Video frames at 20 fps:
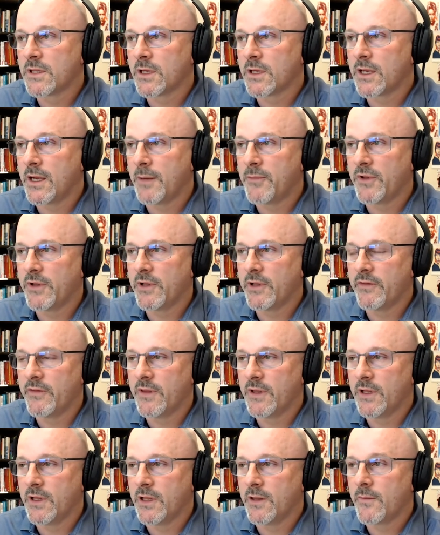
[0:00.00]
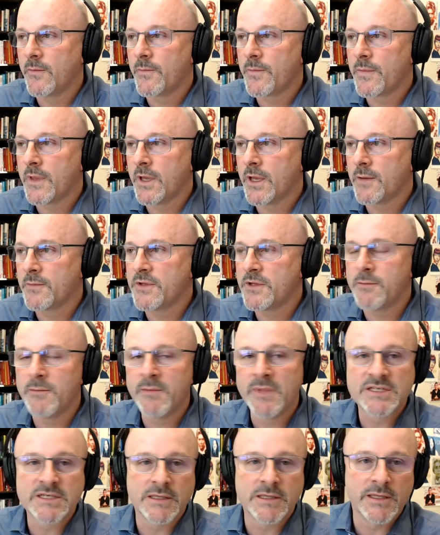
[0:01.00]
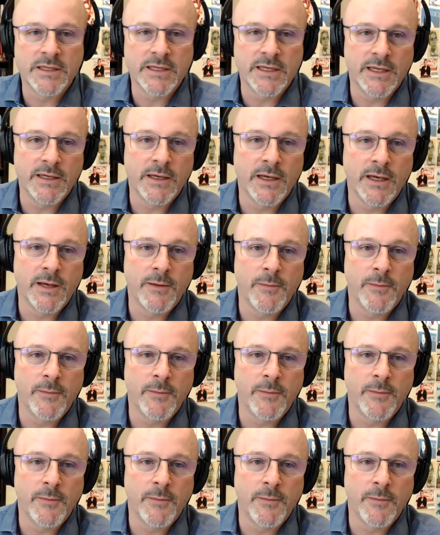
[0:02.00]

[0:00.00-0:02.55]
a couple of the, you mentioned the